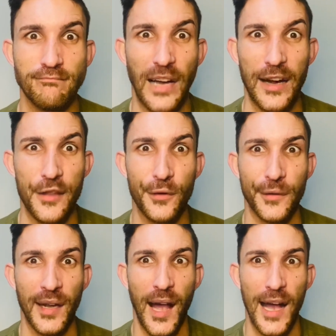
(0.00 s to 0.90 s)
And I
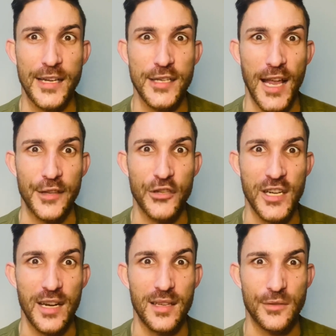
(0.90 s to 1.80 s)
thought I just had to
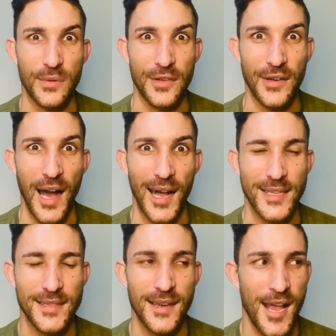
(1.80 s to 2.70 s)
share this with you
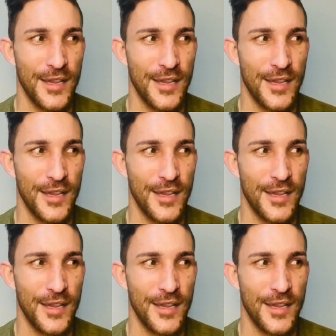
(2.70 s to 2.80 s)
guys.